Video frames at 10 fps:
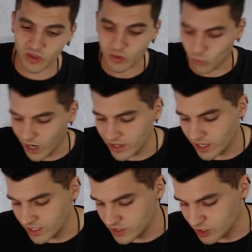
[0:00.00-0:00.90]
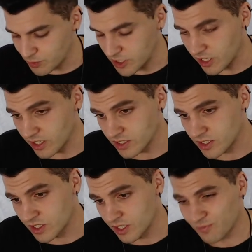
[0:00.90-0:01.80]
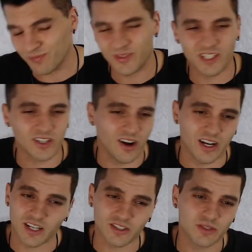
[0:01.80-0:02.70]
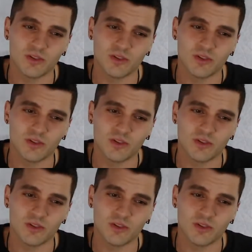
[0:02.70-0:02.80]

and why that is is because it's Onyx.